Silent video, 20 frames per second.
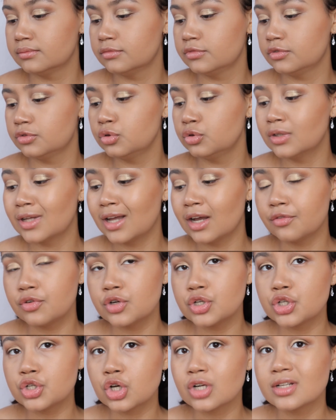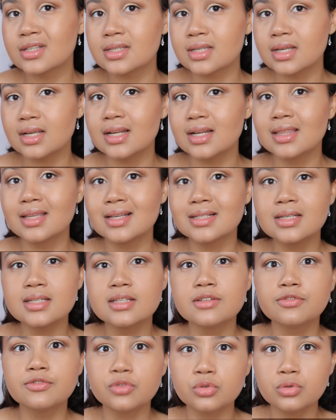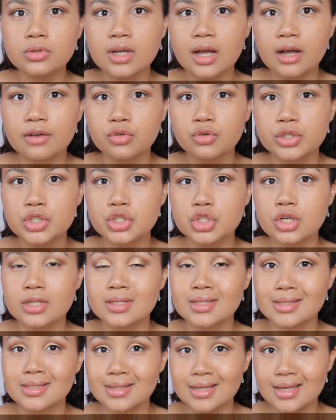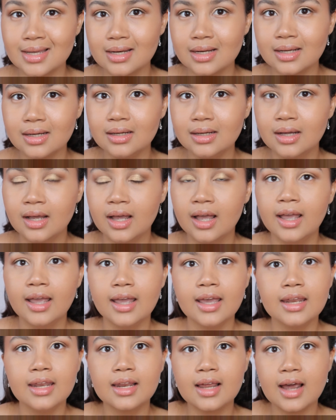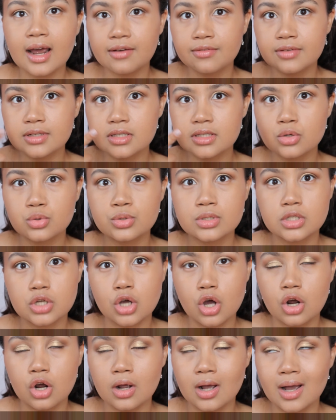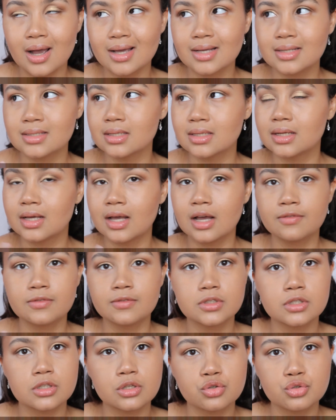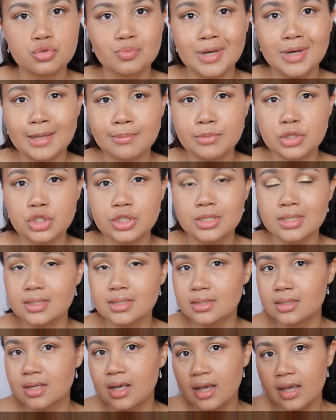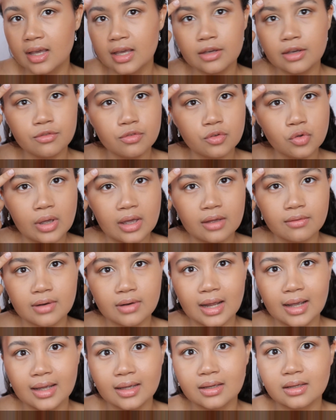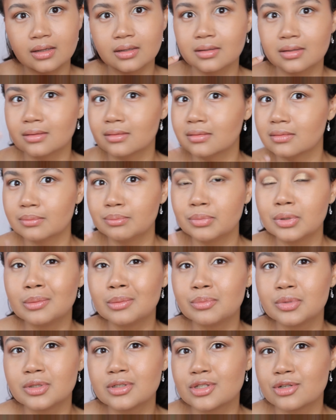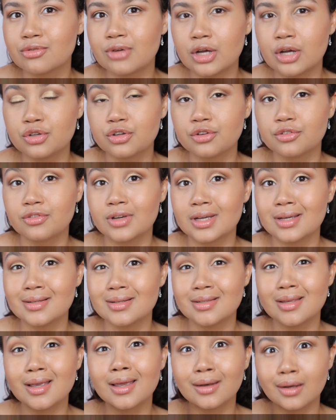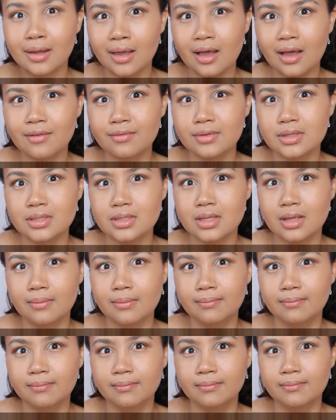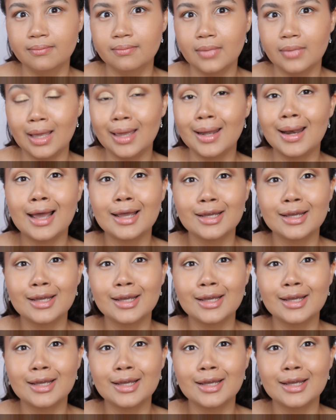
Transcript: full coverage concealer. This is a full coverage concealer. It covers those dark eyes, it covers those blemishes. If you have like pimples around your face, it covers them, and